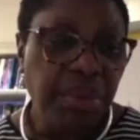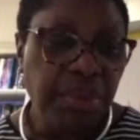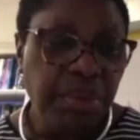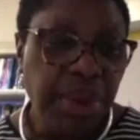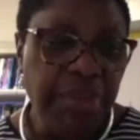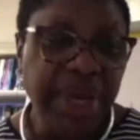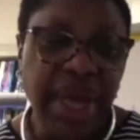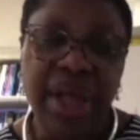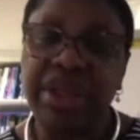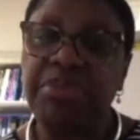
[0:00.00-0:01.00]
public
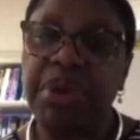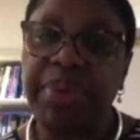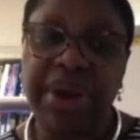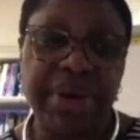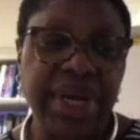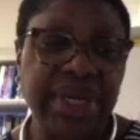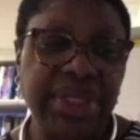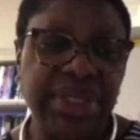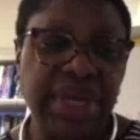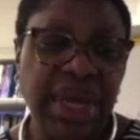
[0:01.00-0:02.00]
health
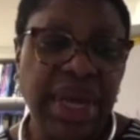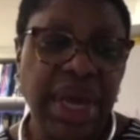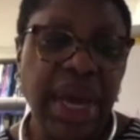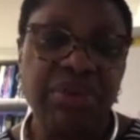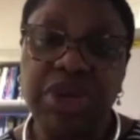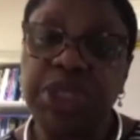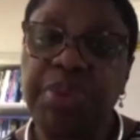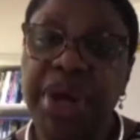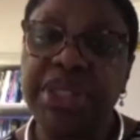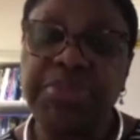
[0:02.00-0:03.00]
preparedness and
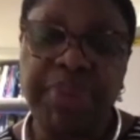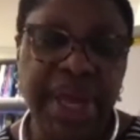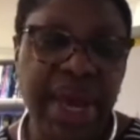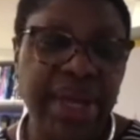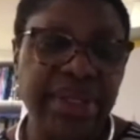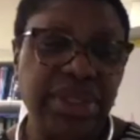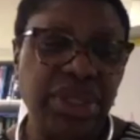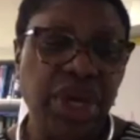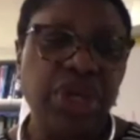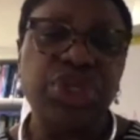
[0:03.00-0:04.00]
response
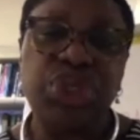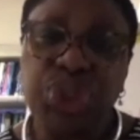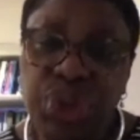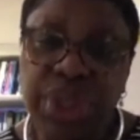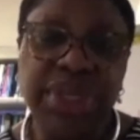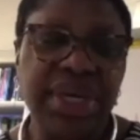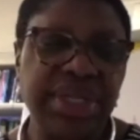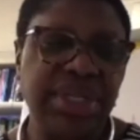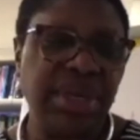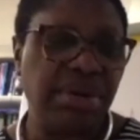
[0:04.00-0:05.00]
plans should
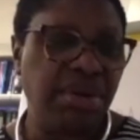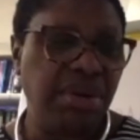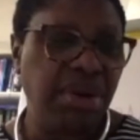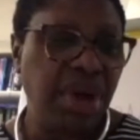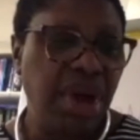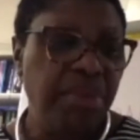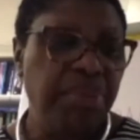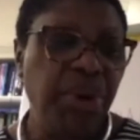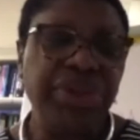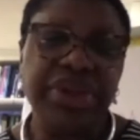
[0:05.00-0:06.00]
consider
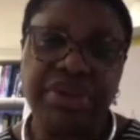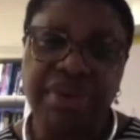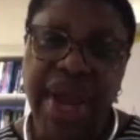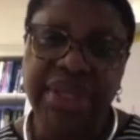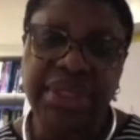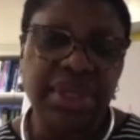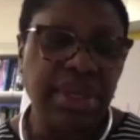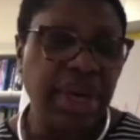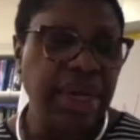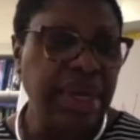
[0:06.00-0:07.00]
both the direct
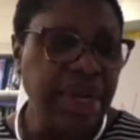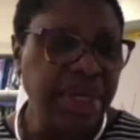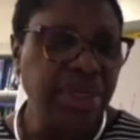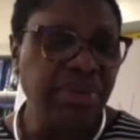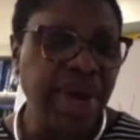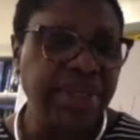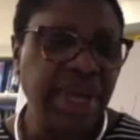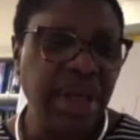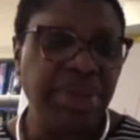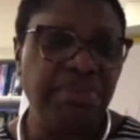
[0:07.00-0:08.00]
and indirect
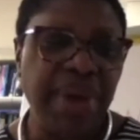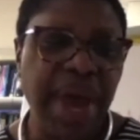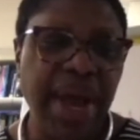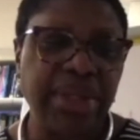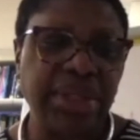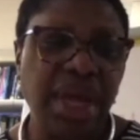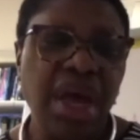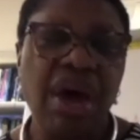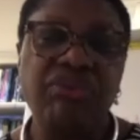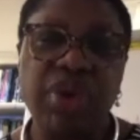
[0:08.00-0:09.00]
health impacts
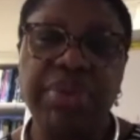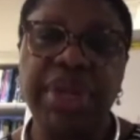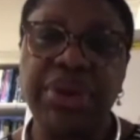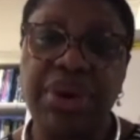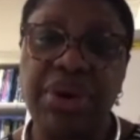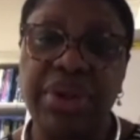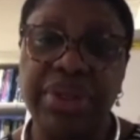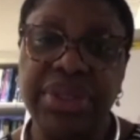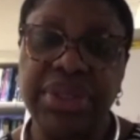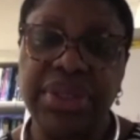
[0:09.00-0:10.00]
of women and girls.